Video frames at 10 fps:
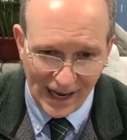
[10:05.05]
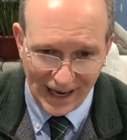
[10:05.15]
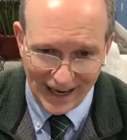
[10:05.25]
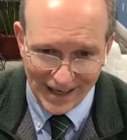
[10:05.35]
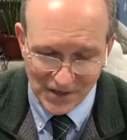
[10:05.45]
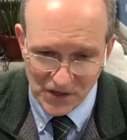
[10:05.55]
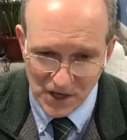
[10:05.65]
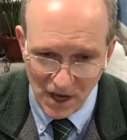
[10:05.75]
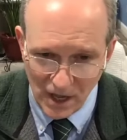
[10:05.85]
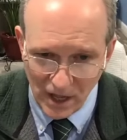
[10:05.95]

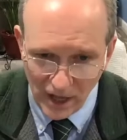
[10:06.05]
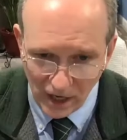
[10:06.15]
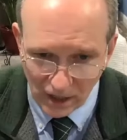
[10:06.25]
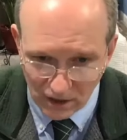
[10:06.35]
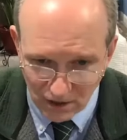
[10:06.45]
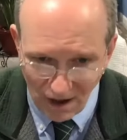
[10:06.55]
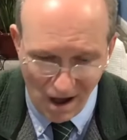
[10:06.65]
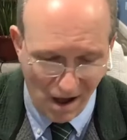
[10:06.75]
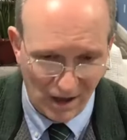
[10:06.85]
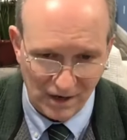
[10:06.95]
is
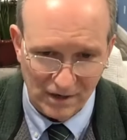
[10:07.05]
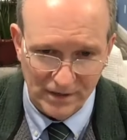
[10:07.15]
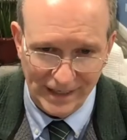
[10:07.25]
God.